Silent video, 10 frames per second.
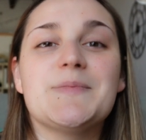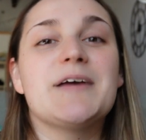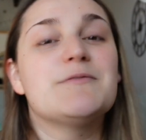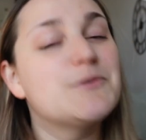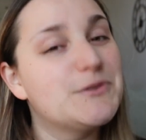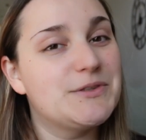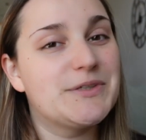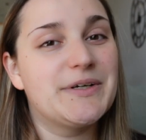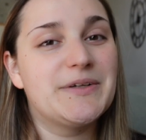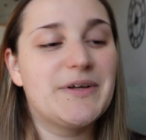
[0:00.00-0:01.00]
my full
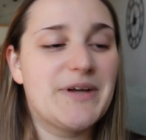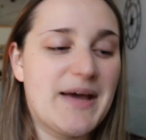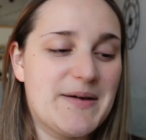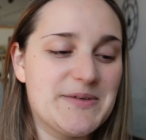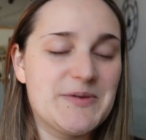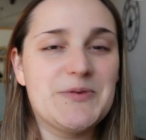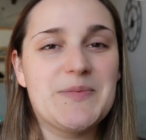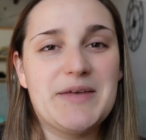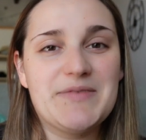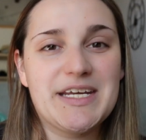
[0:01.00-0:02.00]
tutorial on how I do
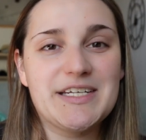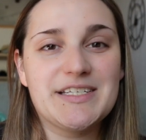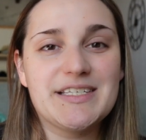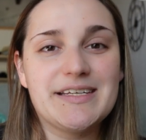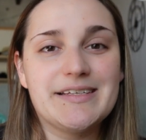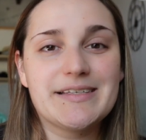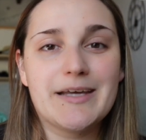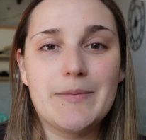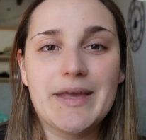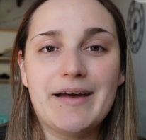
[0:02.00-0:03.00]
my invitations is
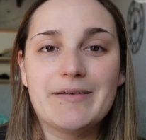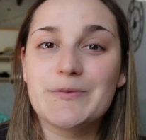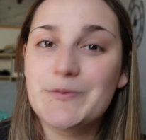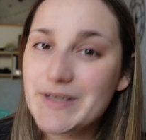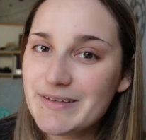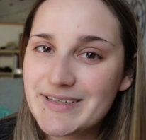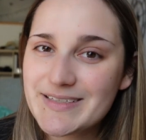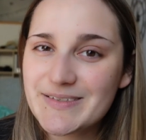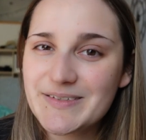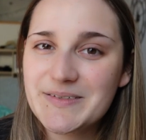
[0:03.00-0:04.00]
coming out really, really
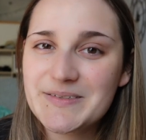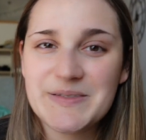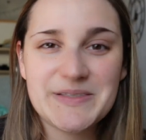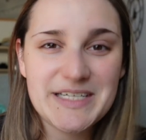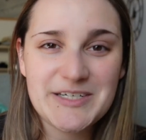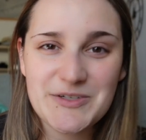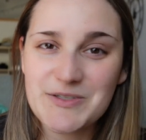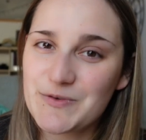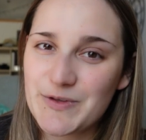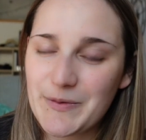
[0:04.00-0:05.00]
soon, so stay
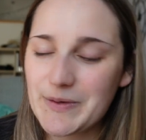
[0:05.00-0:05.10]
tuned for that